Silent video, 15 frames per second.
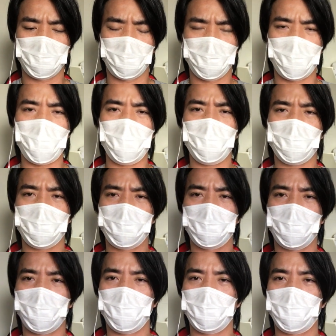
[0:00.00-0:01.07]
28th,
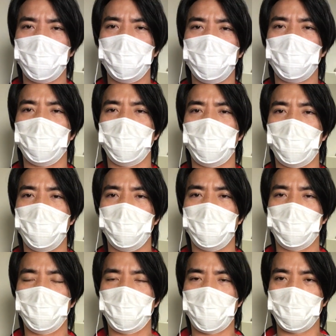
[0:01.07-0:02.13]
June 28th,
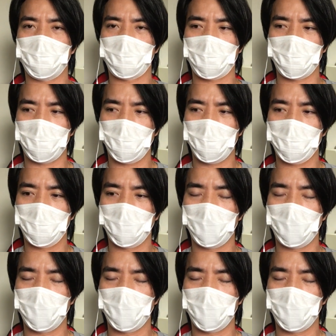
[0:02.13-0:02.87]
2020.